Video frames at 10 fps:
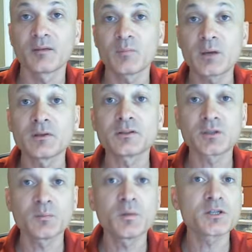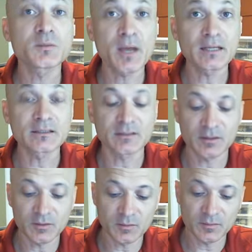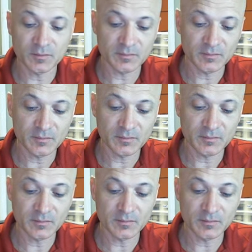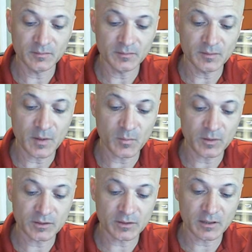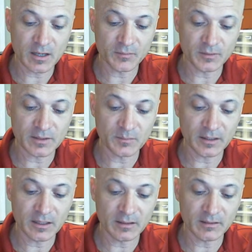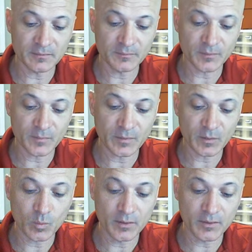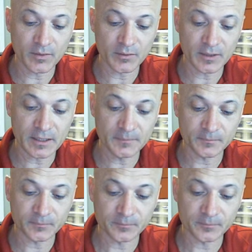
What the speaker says: maybe there's too much space. So you might want to start off with something at like 130